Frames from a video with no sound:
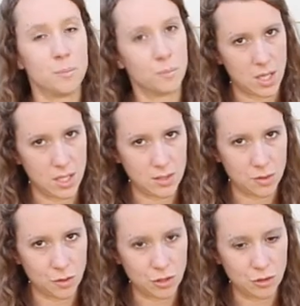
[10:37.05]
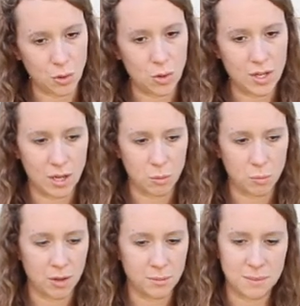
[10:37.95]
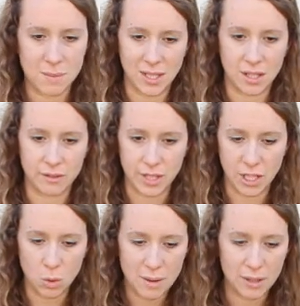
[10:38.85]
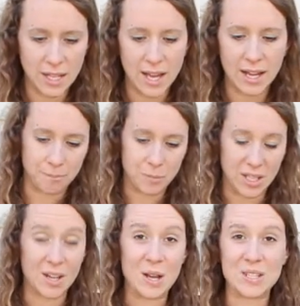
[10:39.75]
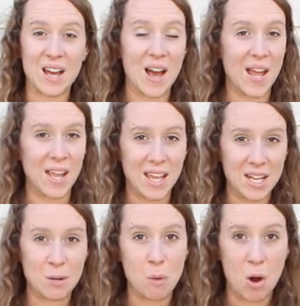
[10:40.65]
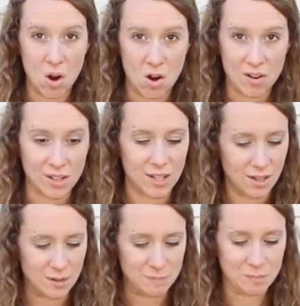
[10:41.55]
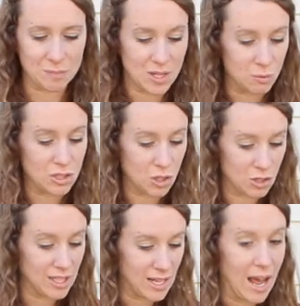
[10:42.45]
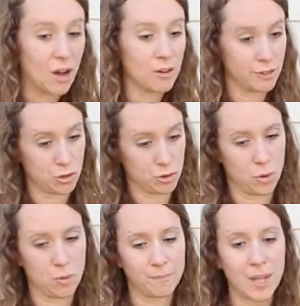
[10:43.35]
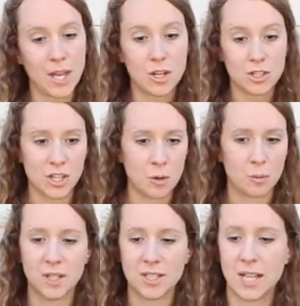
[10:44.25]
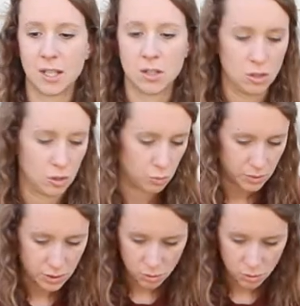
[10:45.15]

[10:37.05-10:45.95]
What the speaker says: it is under control, and I will probably be making a video about that because I hit them hard. It was starting to get out of control. So let's take a look real